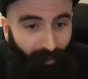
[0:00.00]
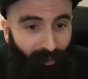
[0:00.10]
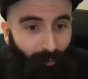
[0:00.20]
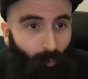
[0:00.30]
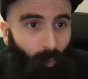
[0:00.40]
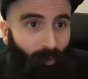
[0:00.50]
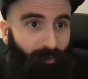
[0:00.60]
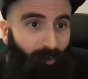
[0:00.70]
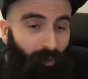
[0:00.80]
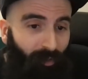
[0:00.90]
you want
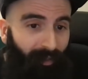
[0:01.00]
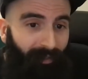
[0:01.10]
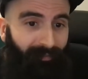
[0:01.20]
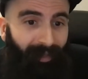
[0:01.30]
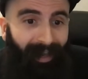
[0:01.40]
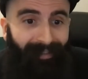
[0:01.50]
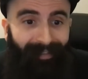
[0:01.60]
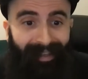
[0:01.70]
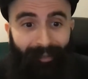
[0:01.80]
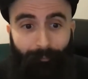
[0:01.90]
to look at it as
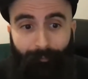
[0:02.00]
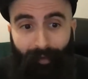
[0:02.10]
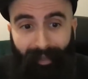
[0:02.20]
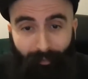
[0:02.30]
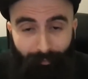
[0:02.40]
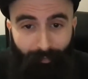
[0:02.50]
a flat